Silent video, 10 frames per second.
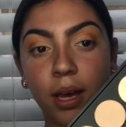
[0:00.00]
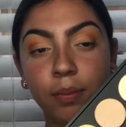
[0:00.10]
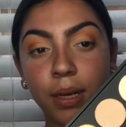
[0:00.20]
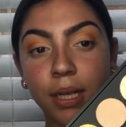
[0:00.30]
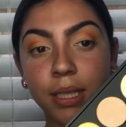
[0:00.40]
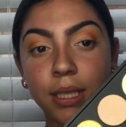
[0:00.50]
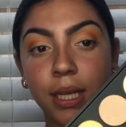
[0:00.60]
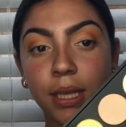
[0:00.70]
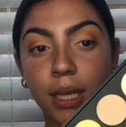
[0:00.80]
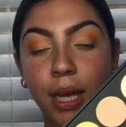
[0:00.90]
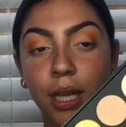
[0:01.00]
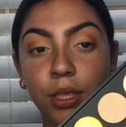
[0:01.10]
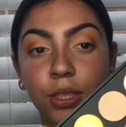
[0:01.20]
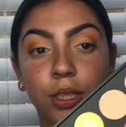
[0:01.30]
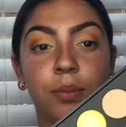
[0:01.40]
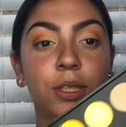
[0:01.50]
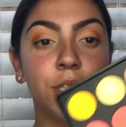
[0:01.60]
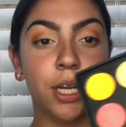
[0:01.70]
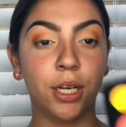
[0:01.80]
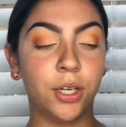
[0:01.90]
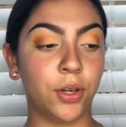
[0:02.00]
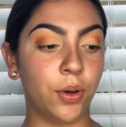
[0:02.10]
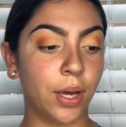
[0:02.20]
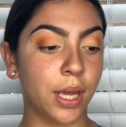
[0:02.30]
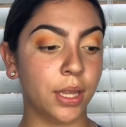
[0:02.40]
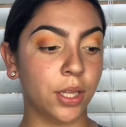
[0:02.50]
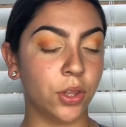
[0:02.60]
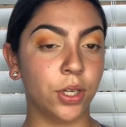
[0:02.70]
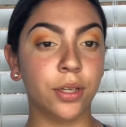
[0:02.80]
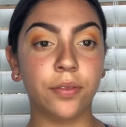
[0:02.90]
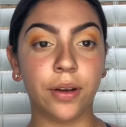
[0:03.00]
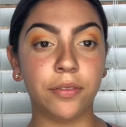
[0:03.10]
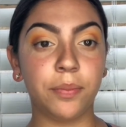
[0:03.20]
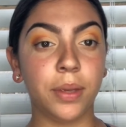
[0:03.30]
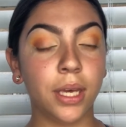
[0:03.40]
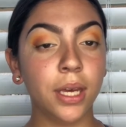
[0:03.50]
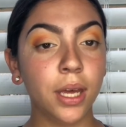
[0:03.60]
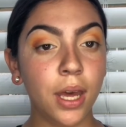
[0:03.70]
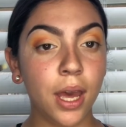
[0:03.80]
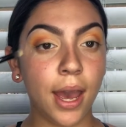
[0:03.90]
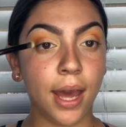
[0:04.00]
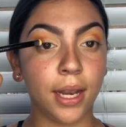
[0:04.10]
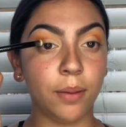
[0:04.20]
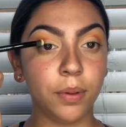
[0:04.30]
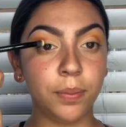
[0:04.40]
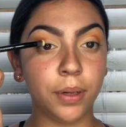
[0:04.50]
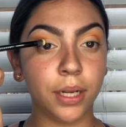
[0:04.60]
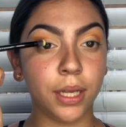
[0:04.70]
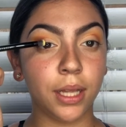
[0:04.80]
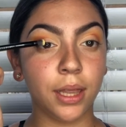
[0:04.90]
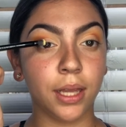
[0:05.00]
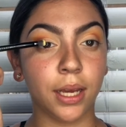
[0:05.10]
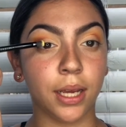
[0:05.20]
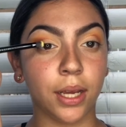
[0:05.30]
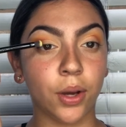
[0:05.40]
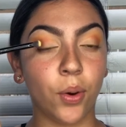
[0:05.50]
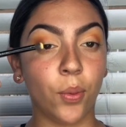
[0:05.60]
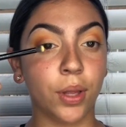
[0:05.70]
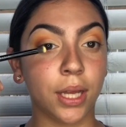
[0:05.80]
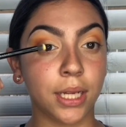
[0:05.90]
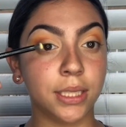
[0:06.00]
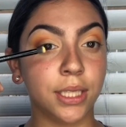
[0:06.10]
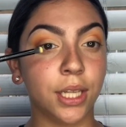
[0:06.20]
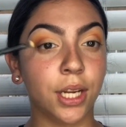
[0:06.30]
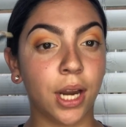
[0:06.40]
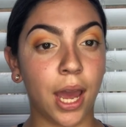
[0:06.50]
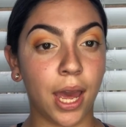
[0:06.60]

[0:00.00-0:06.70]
I'm gonna take the yellow shimmer shadow in the 35B and I'm gonna put it like where the concealer